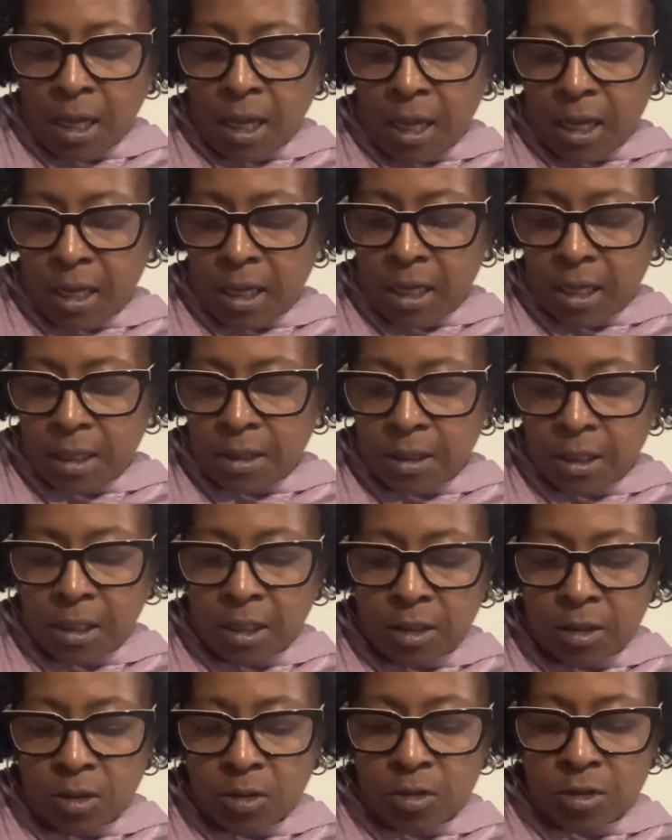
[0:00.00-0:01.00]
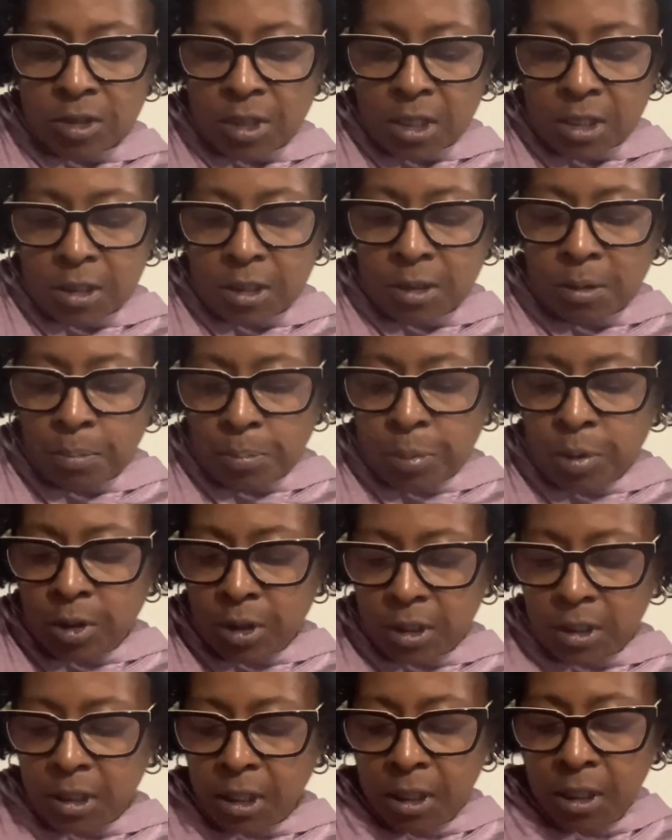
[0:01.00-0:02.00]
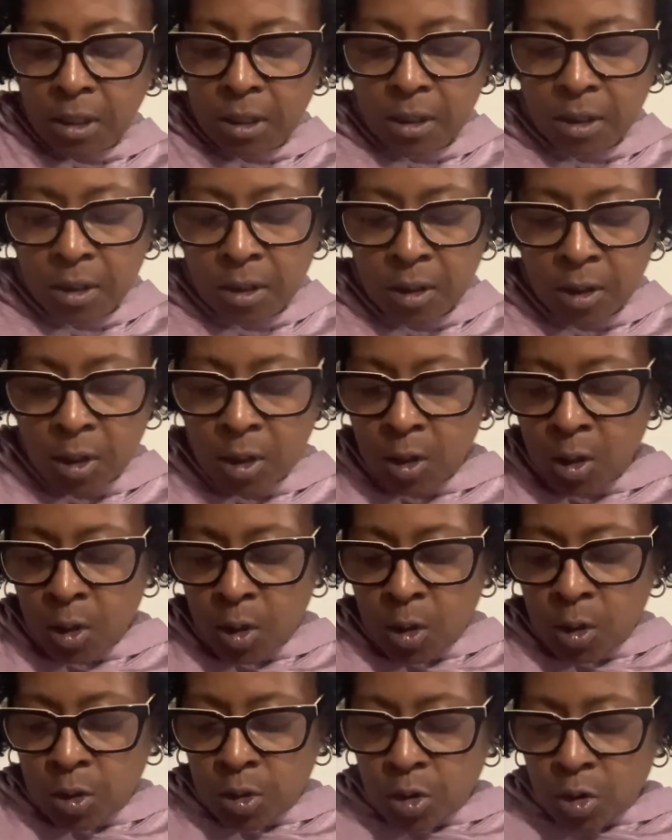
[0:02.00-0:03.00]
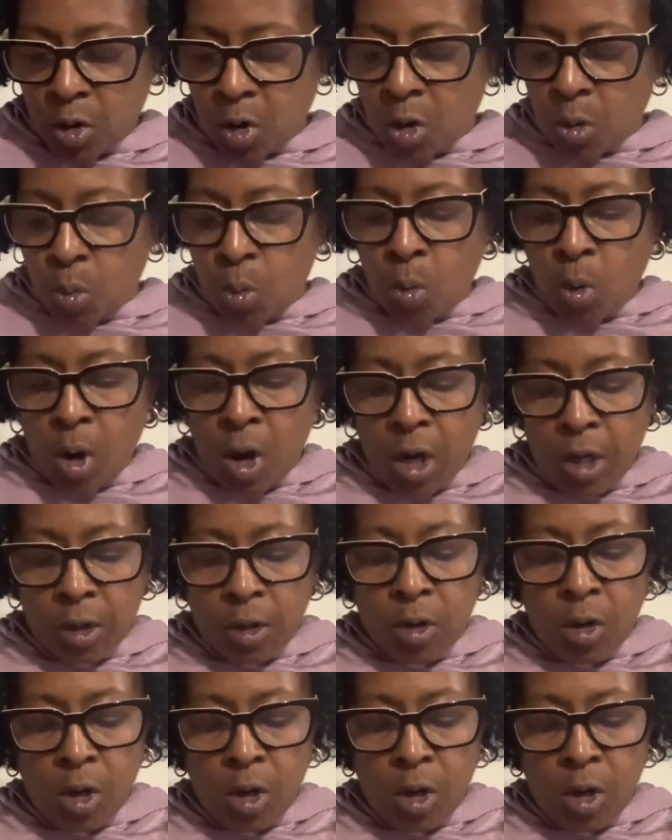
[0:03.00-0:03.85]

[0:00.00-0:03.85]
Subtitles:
And then you just put your water